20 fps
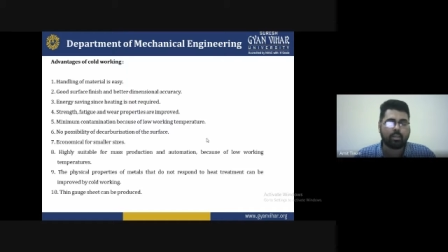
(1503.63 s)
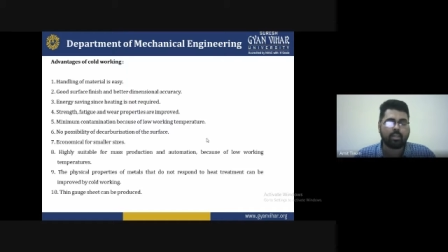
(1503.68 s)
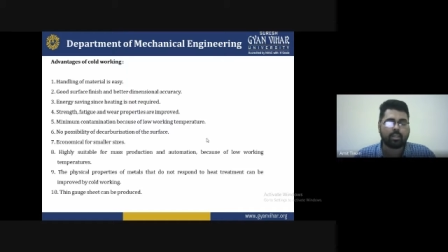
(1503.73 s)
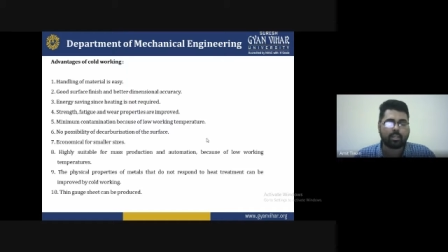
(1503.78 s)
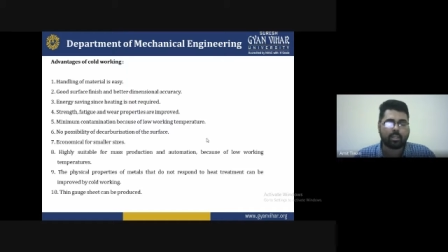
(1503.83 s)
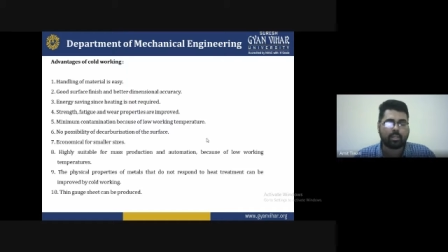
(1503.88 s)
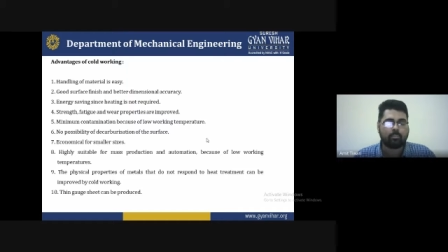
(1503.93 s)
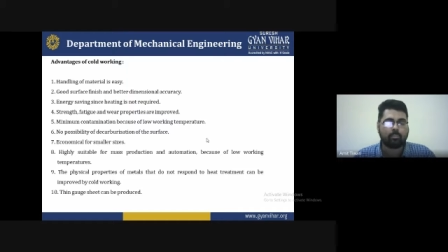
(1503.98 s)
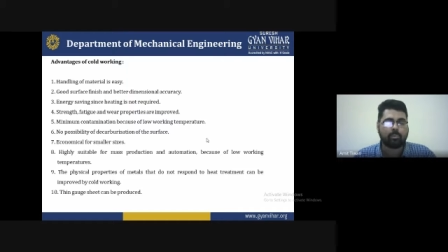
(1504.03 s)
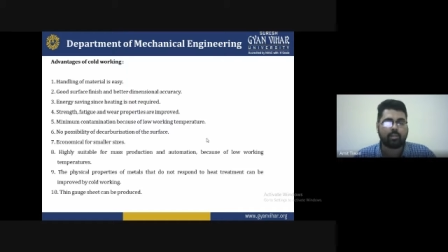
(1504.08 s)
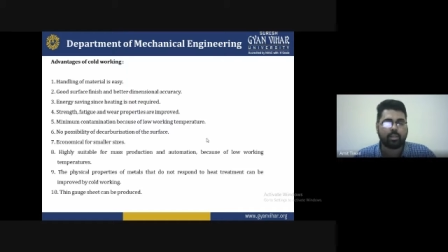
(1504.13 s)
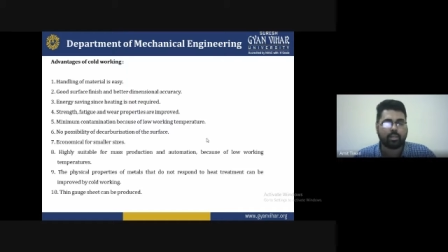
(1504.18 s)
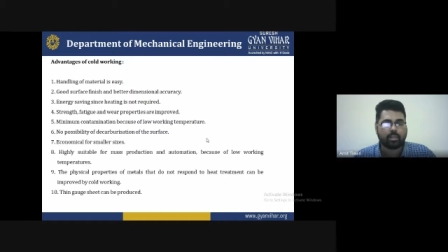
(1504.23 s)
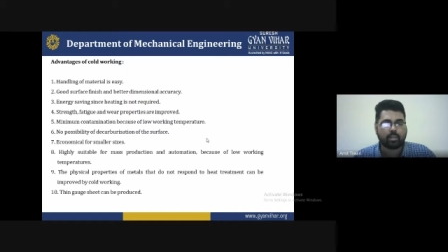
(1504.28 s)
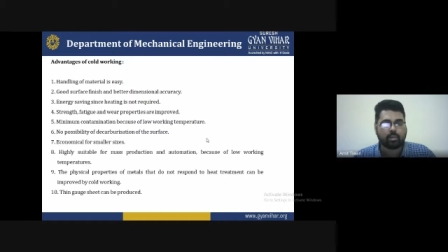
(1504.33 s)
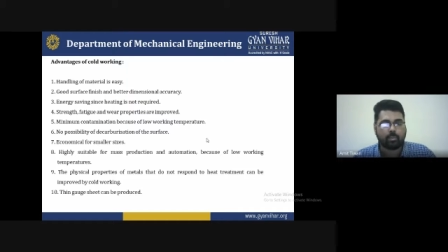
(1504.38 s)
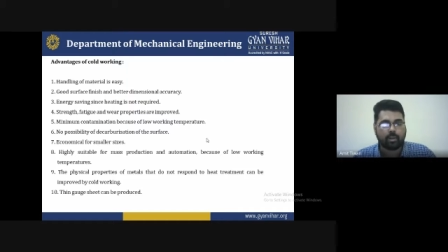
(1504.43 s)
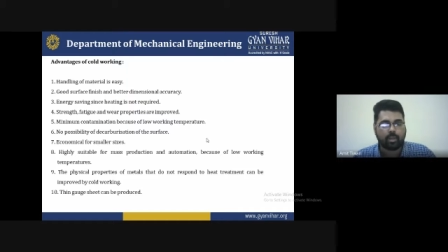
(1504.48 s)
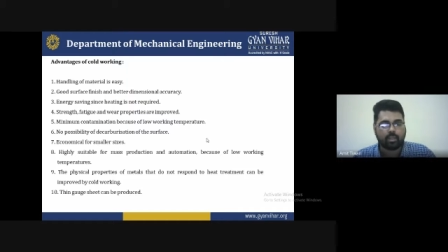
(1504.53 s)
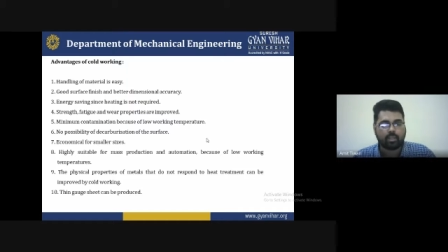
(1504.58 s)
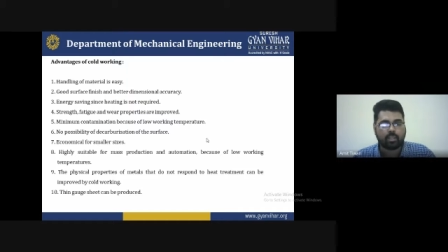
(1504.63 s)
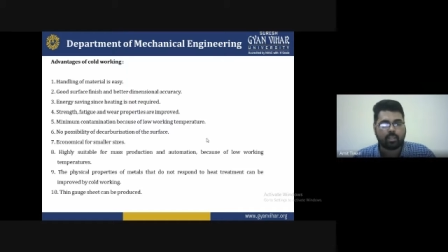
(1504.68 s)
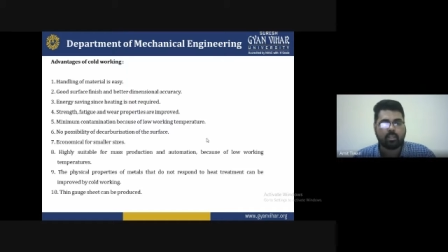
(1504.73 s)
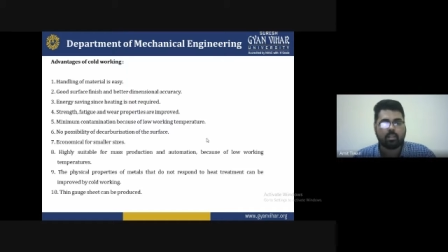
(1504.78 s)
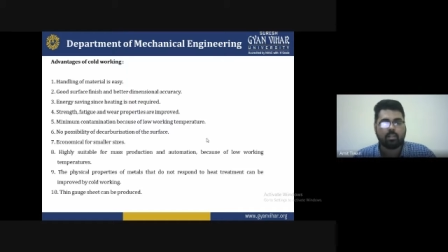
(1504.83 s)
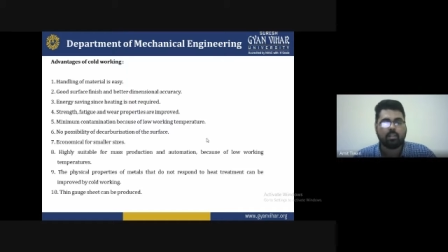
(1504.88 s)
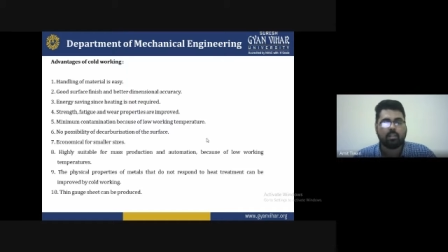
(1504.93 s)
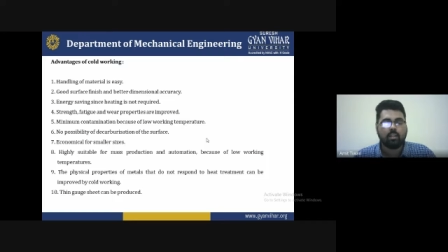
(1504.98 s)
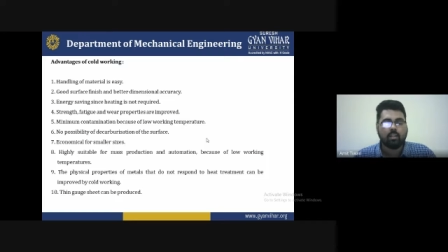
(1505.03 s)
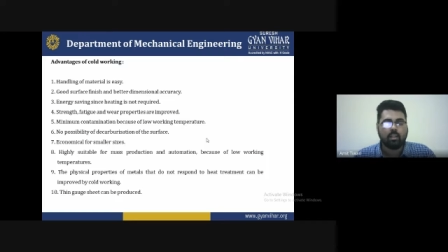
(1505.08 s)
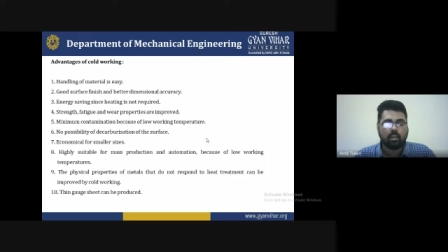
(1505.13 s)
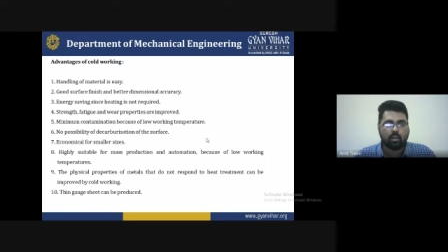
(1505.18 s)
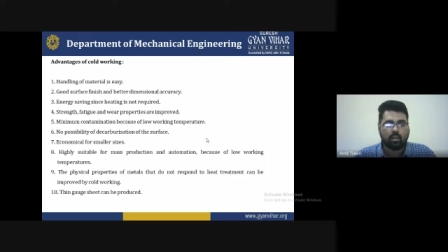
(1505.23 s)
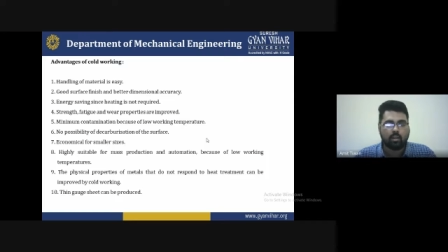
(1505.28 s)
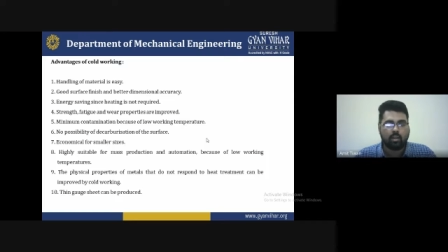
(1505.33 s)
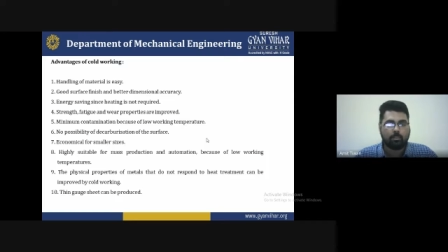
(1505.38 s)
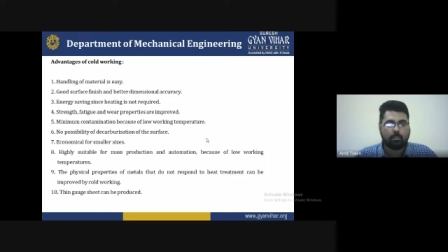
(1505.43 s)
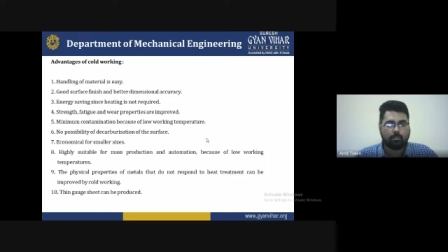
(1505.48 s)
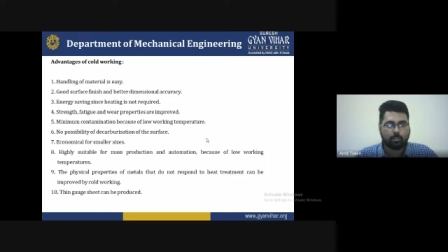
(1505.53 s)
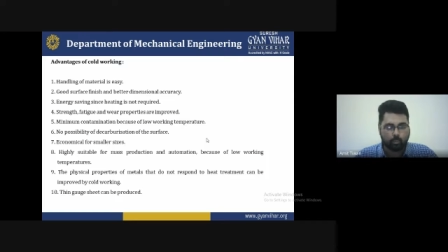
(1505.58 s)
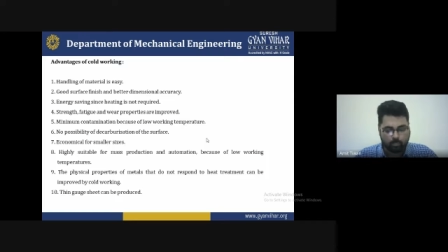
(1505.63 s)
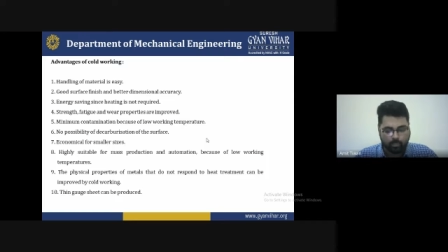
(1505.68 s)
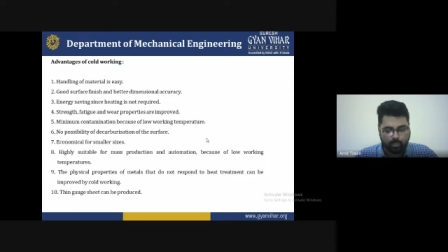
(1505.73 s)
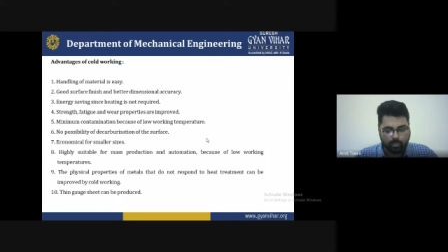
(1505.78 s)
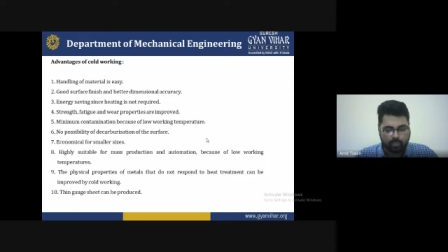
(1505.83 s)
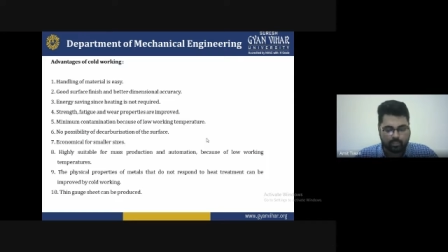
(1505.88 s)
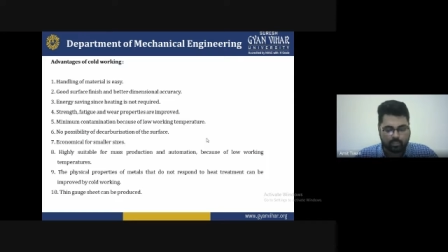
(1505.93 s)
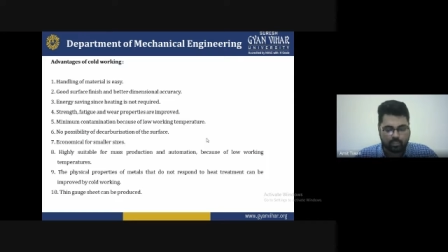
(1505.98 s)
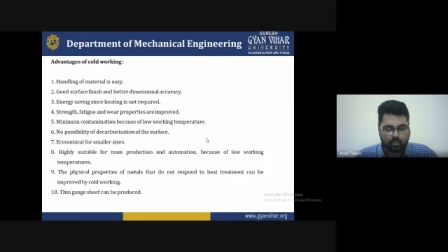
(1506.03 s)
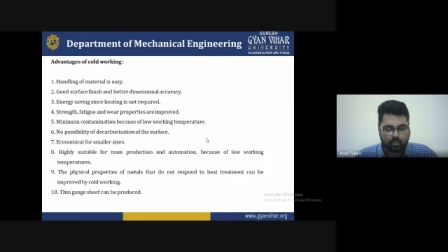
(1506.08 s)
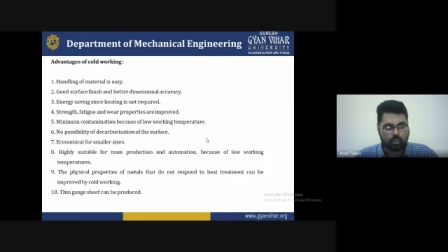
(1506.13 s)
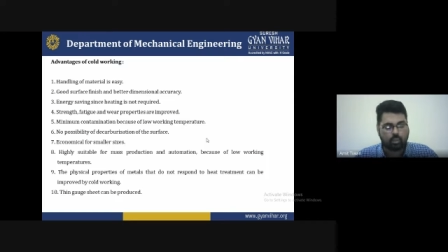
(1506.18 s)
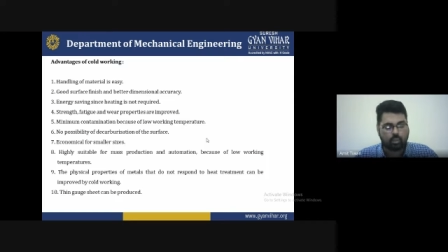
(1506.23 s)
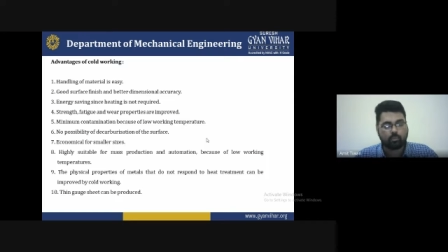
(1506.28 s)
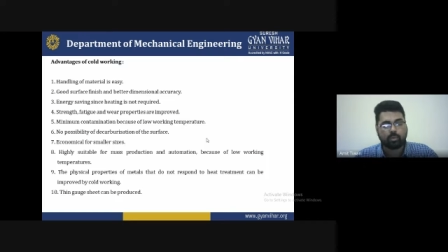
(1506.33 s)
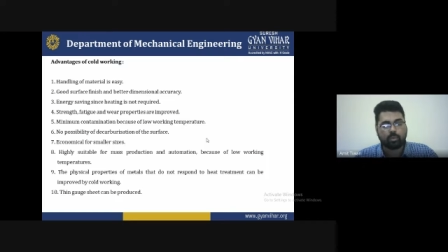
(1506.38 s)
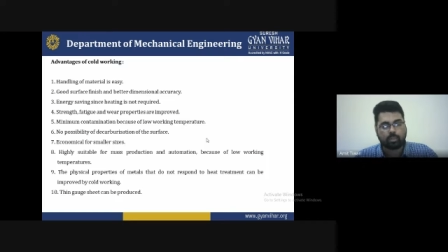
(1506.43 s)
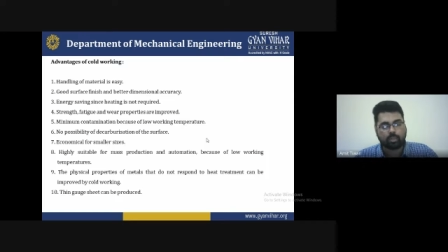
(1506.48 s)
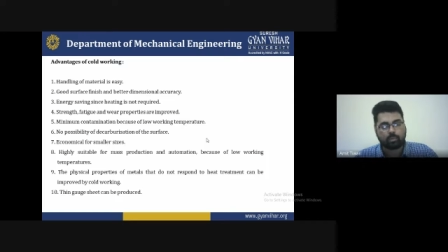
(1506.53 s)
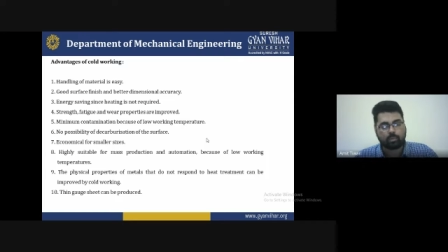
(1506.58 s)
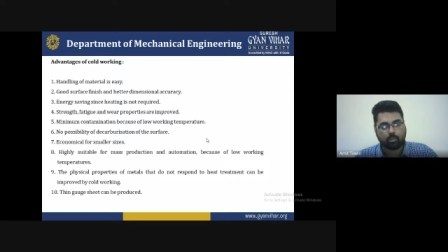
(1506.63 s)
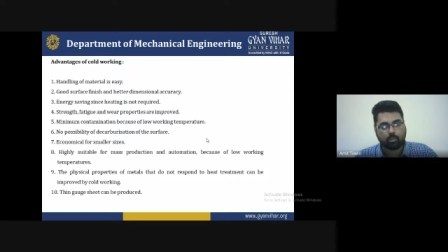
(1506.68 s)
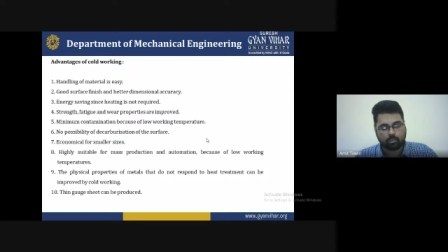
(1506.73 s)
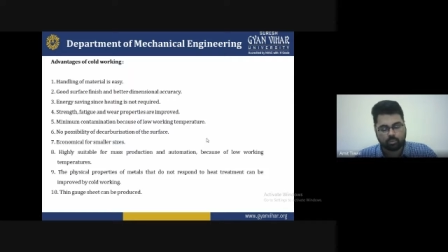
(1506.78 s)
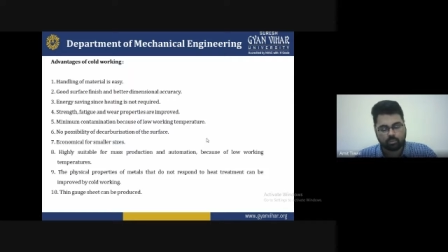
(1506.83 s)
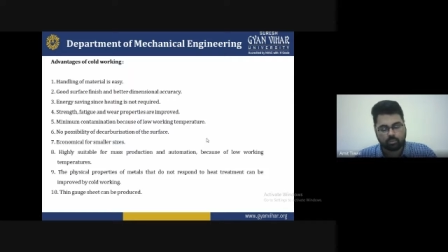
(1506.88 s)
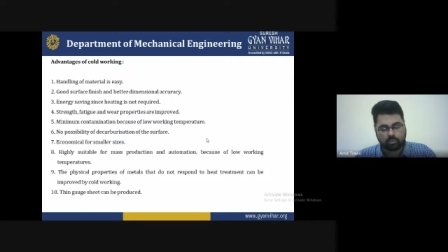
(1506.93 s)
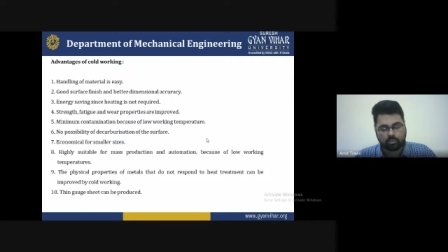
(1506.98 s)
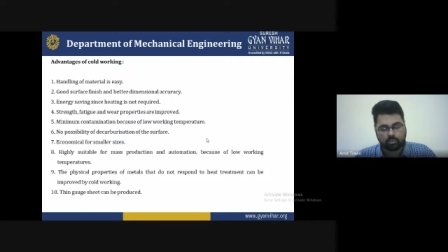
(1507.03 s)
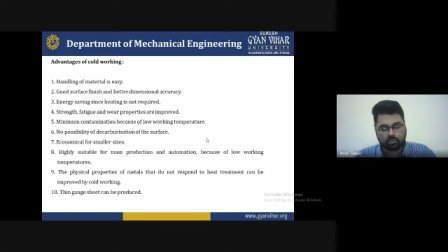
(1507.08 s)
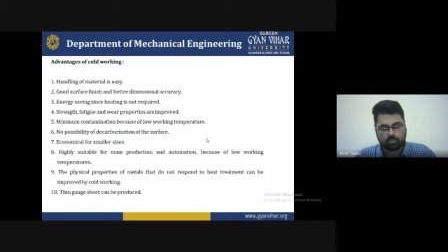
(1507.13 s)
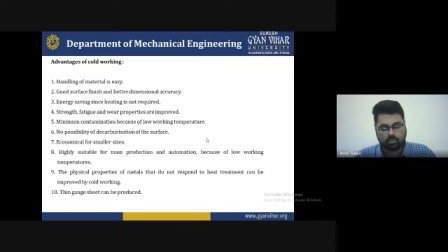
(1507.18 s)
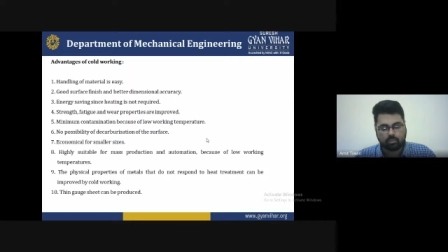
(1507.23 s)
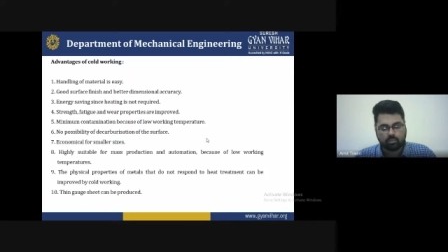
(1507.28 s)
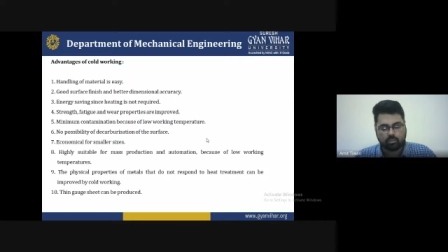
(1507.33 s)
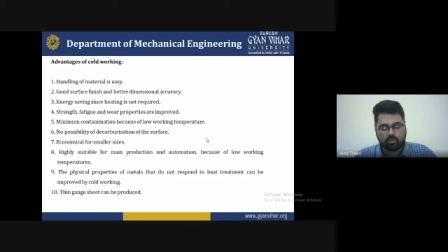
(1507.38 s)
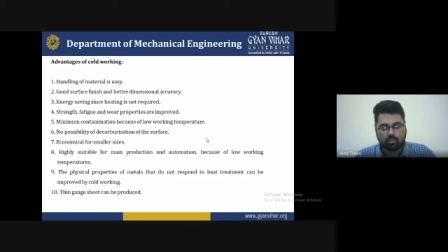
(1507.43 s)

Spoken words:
It can be treated by the improved by the cold working processes.